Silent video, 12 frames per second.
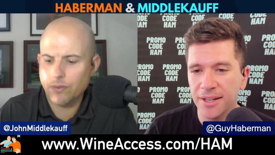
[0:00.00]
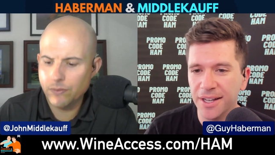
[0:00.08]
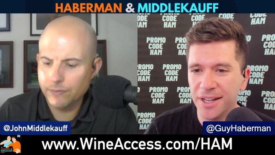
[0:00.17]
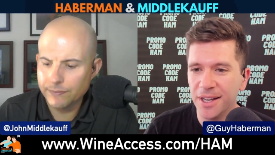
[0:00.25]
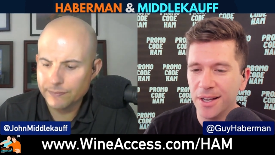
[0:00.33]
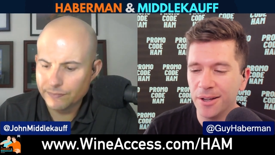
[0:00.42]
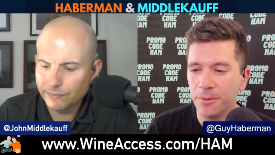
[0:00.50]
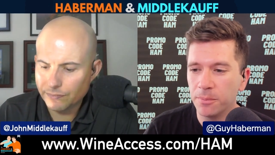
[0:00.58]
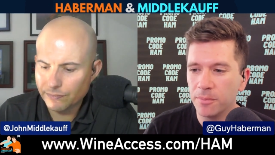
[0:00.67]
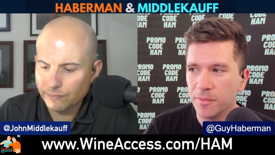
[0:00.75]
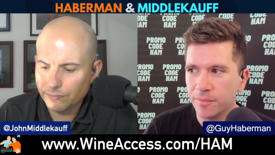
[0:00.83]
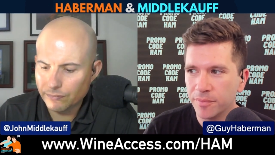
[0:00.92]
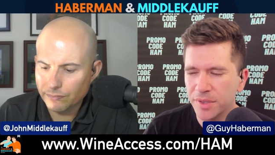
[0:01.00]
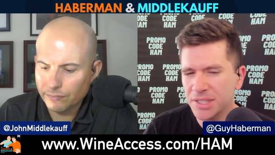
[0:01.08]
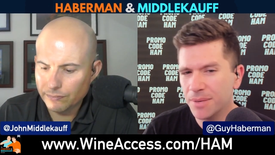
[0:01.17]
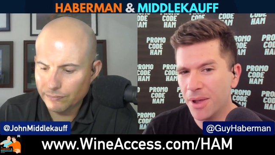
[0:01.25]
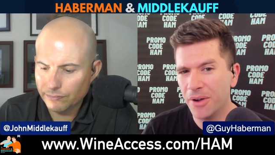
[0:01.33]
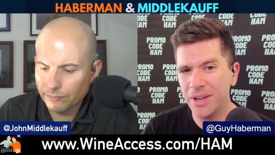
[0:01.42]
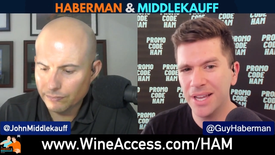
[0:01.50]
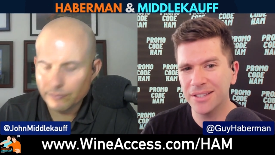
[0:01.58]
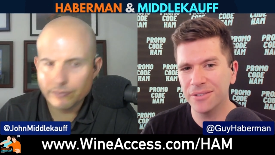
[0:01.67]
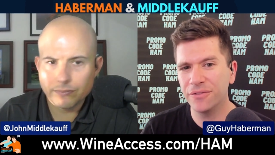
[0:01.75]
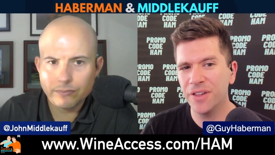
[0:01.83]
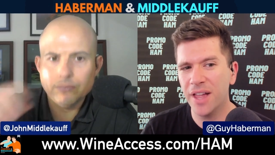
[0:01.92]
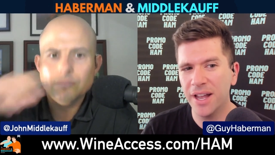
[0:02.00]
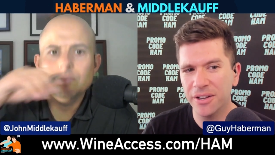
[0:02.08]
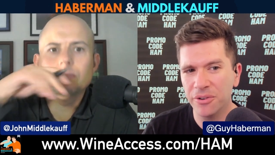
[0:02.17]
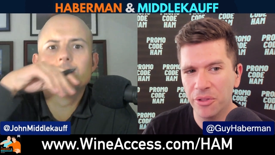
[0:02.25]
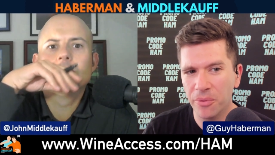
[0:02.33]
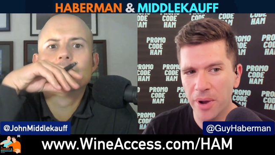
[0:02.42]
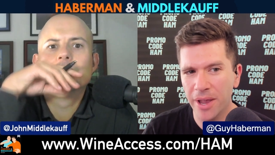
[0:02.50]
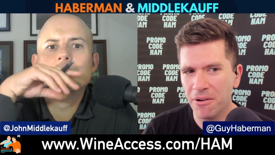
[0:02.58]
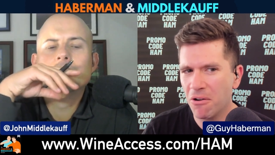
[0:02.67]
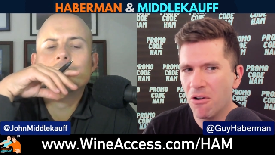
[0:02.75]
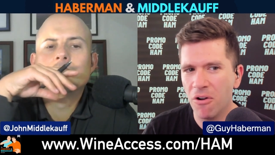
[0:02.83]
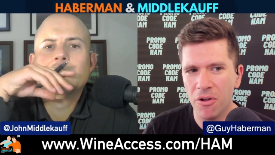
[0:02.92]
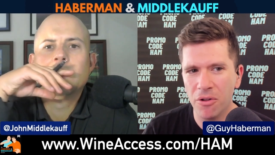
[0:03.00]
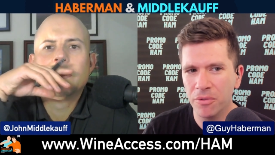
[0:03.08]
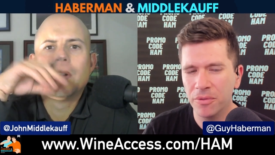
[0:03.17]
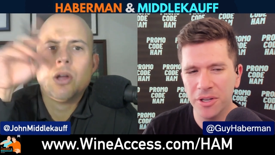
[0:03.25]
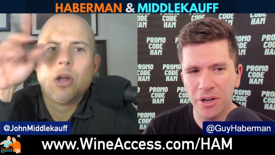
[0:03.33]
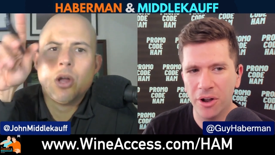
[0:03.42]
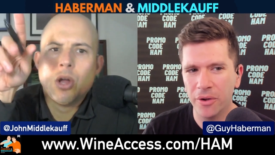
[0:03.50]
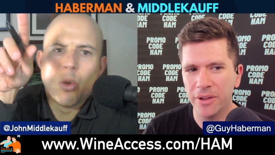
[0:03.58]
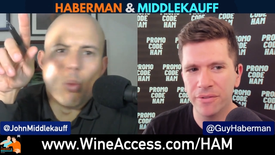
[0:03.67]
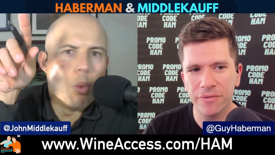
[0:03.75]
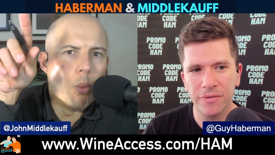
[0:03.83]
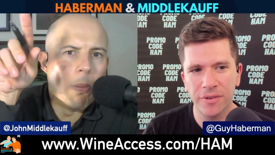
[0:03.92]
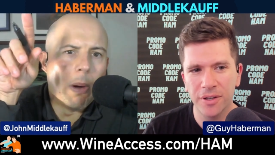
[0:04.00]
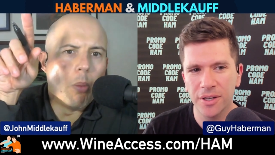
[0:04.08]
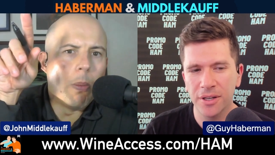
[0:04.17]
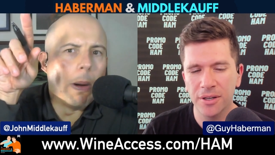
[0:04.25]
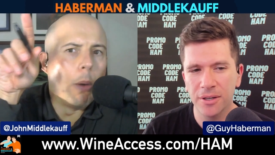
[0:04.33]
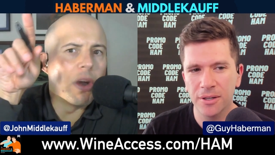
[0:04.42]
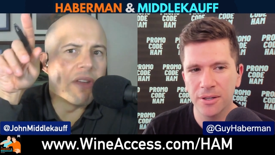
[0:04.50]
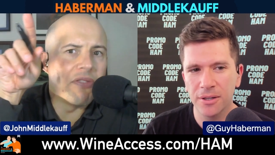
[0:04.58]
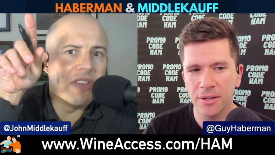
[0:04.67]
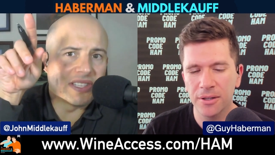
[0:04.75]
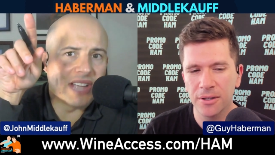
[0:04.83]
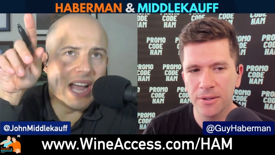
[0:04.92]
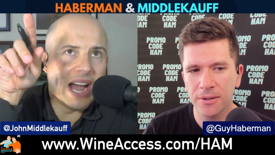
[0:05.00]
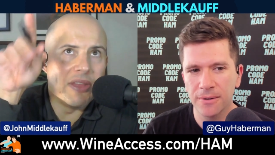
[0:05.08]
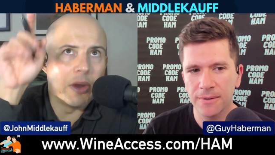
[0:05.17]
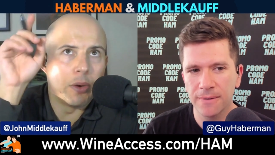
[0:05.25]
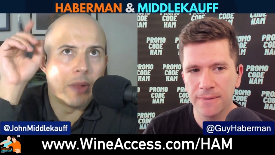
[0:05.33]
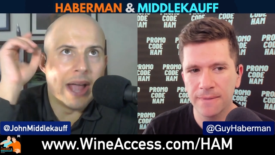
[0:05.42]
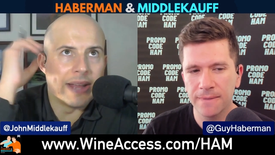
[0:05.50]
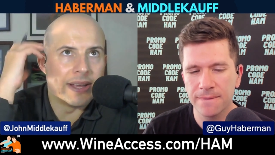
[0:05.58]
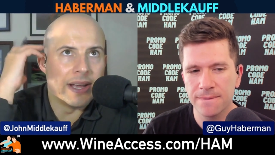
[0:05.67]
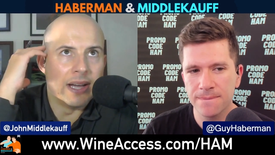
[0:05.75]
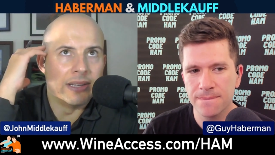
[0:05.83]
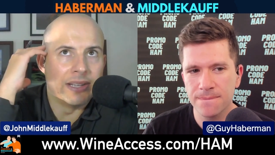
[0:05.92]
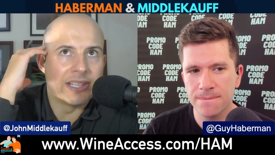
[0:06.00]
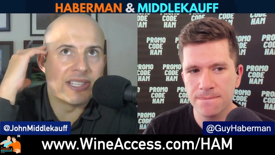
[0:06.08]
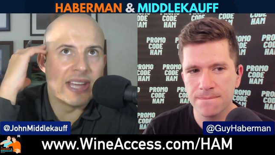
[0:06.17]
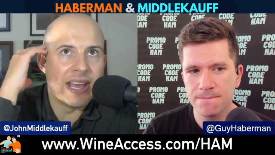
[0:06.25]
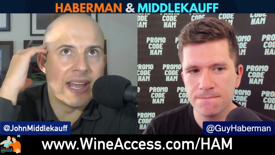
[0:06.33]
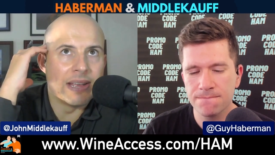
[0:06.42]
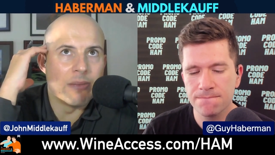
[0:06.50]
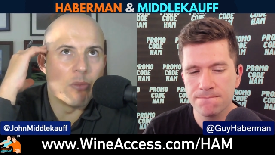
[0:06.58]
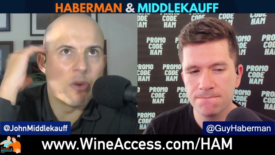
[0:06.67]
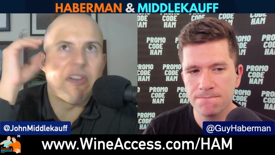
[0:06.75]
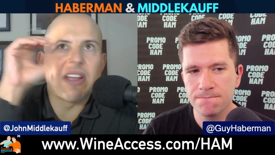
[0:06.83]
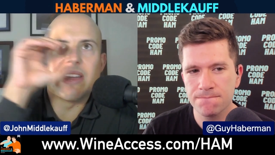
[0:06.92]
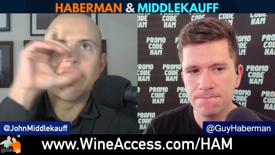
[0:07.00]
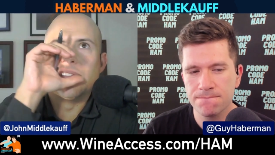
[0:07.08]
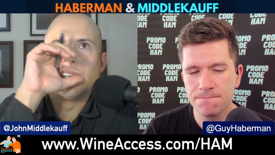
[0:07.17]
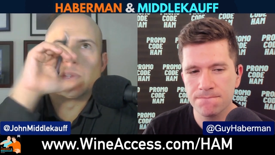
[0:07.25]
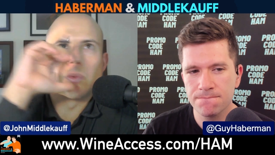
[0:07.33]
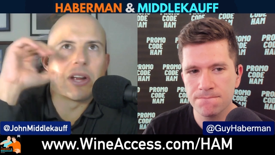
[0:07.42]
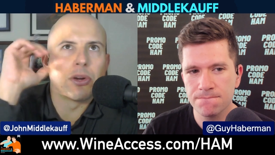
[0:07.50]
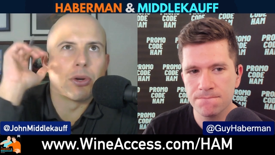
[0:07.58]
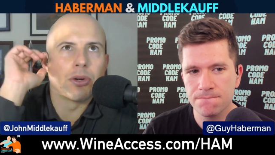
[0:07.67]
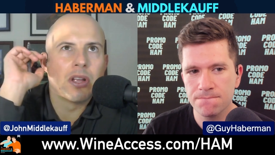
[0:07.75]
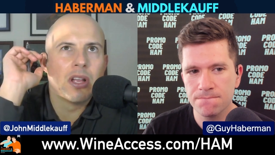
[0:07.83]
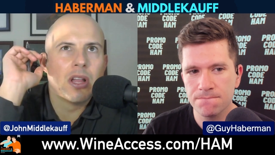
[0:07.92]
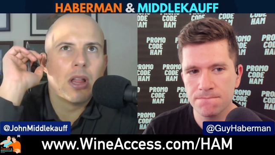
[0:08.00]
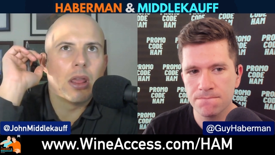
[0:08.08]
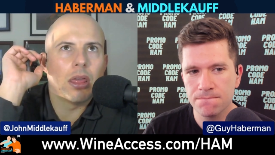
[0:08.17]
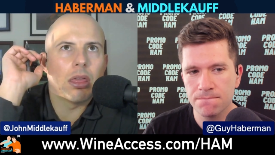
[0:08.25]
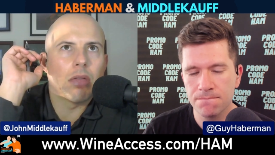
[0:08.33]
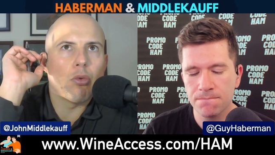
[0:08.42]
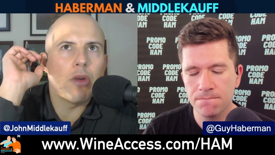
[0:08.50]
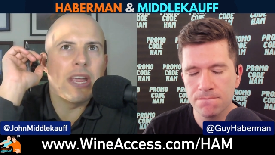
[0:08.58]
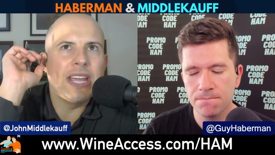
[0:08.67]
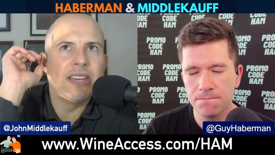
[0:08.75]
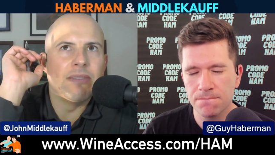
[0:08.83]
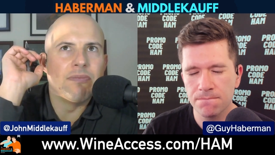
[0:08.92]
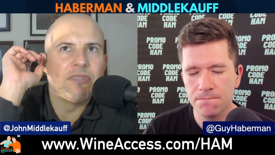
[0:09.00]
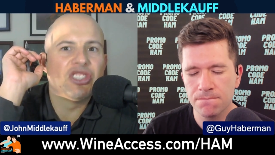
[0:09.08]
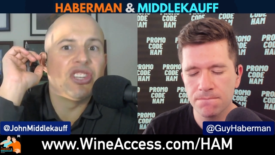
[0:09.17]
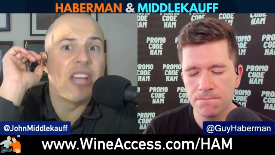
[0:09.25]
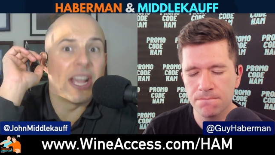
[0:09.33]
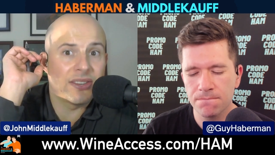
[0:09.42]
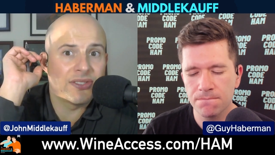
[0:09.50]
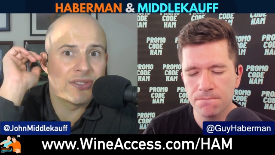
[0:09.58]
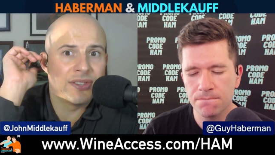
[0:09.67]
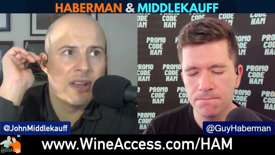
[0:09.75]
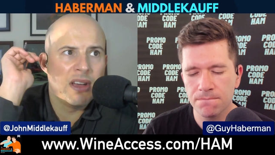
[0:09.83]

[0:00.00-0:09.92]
Speaker 1: Um, to somehow he get to fly under the radar. All you know, if
Speaker 2: but well, what if this guy? They're like, uh, let's say, what if I give you this record, three and six,